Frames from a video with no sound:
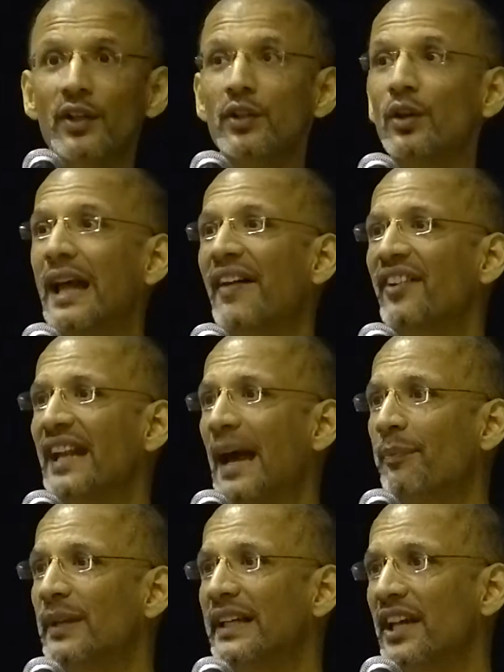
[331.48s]
You will have an
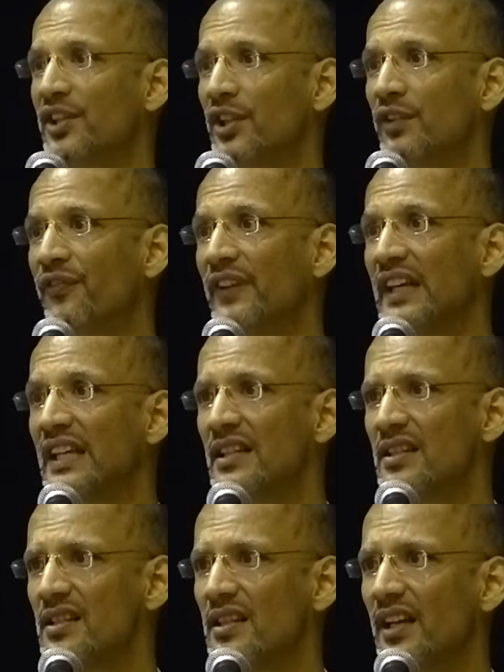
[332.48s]
application
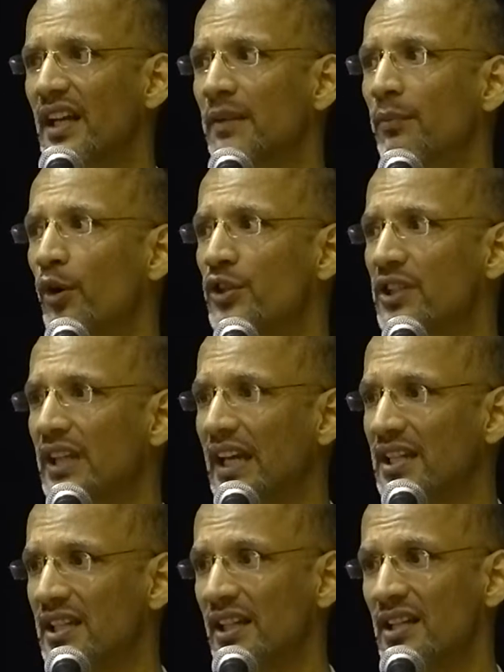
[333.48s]
fees in most
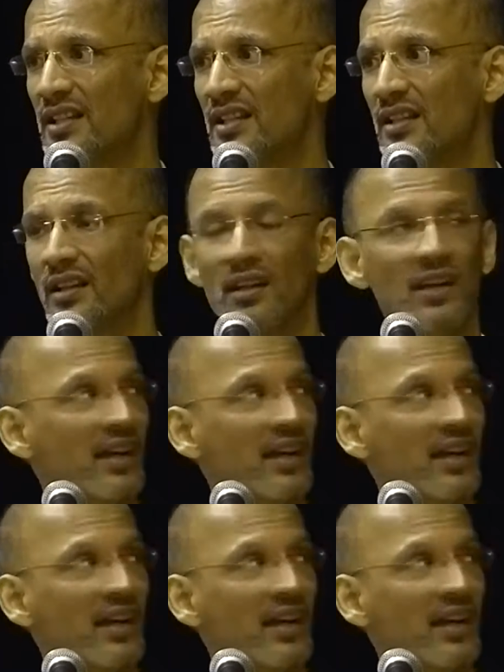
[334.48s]
cases.